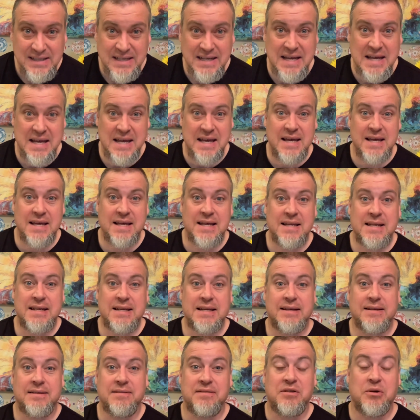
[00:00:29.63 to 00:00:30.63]
And
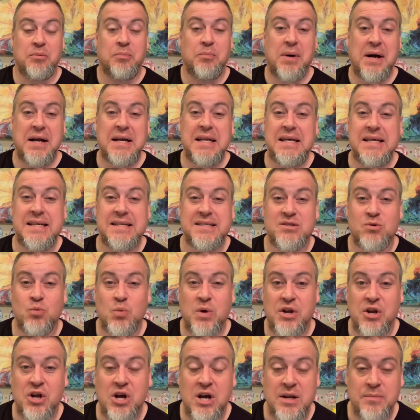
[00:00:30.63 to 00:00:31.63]
the bunnies
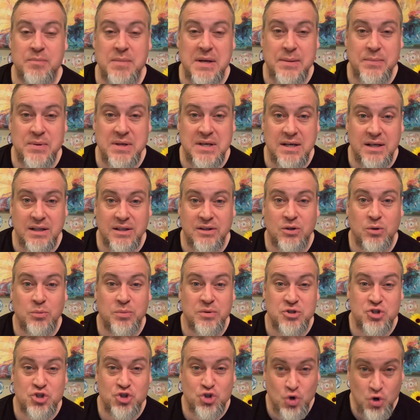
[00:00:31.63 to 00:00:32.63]
went on maybe a little
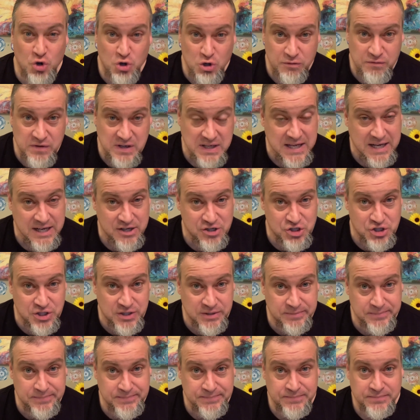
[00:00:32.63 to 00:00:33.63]
bit shorter
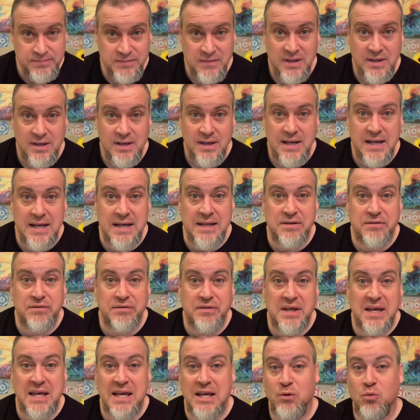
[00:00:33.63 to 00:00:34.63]
vacation, and
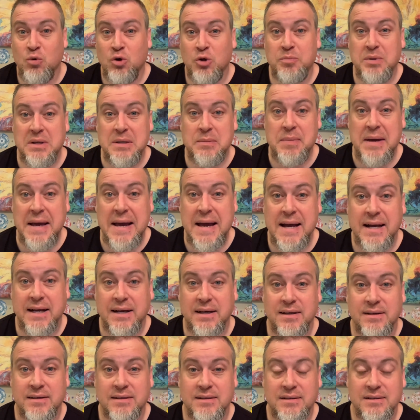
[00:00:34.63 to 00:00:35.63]
they will be back
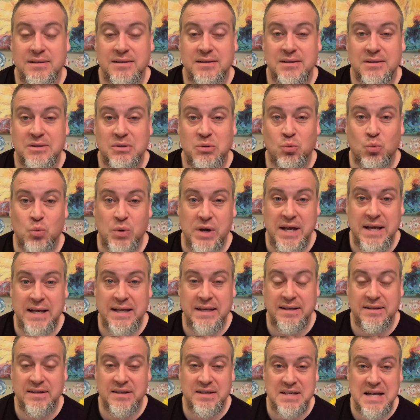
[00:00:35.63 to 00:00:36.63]

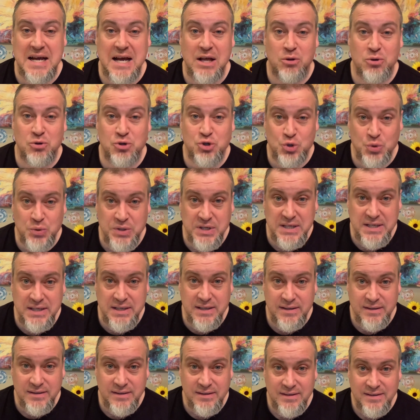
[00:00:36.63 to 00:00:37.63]
when the Dollar Tree
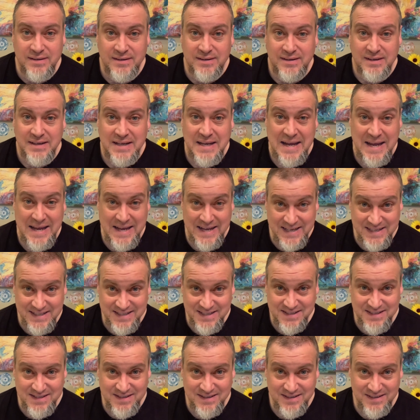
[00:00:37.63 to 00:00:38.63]

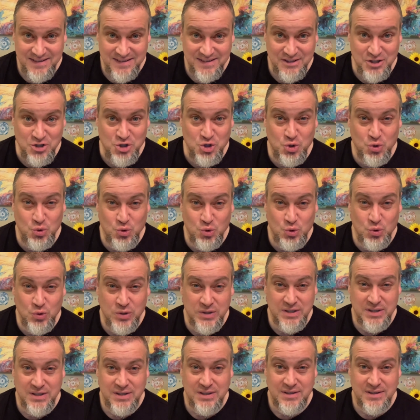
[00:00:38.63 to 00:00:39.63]
has the new
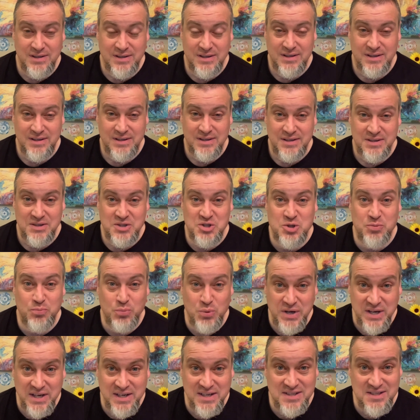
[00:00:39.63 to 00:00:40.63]

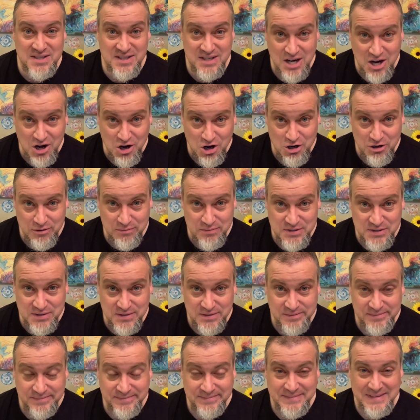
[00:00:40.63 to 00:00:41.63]
spring scarves.
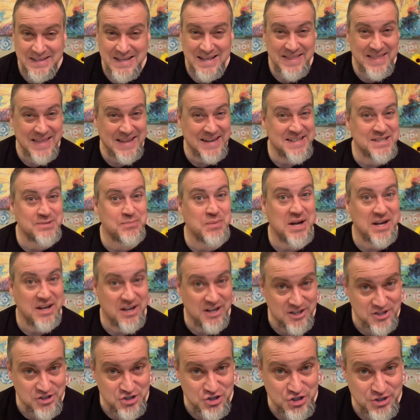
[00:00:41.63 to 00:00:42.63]
That is my
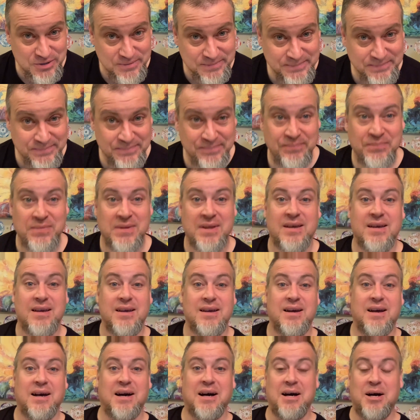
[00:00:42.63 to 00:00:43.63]
hunch.
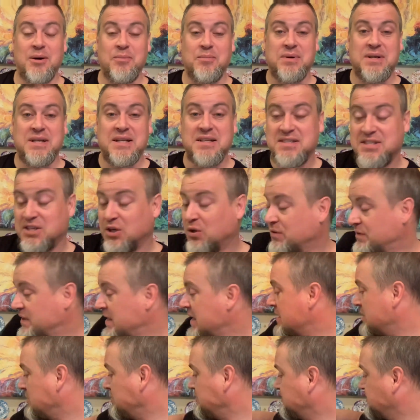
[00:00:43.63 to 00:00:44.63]
Um, but until
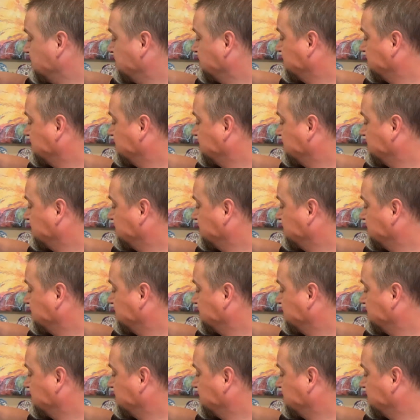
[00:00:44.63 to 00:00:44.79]
then,